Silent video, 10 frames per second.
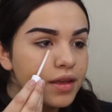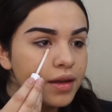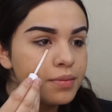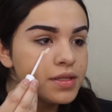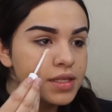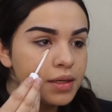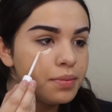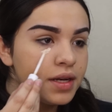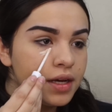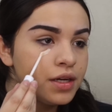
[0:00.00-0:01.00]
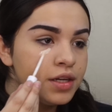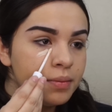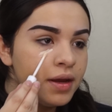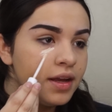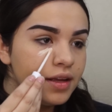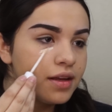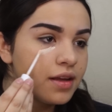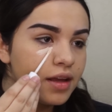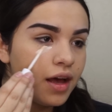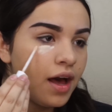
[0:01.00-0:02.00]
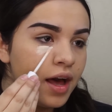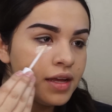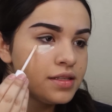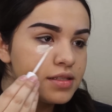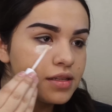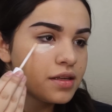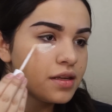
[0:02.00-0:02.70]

And I'm just going to put it under my eyes.